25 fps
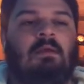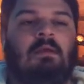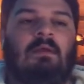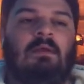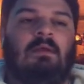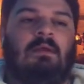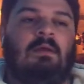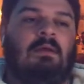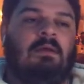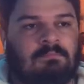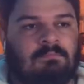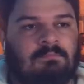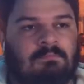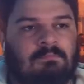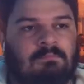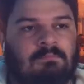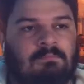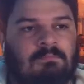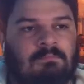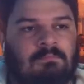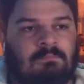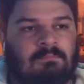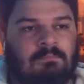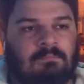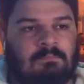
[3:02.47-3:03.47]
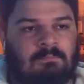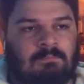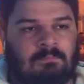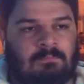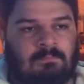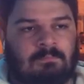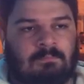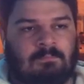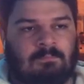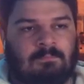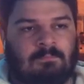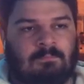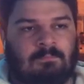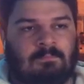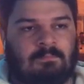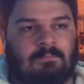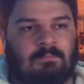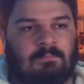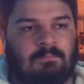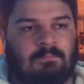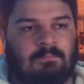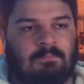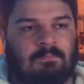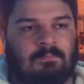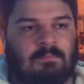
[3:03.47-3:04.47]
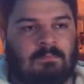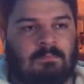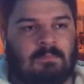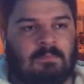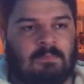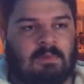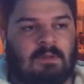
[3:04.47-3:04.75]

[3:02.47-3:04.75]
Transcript: (no one is talking)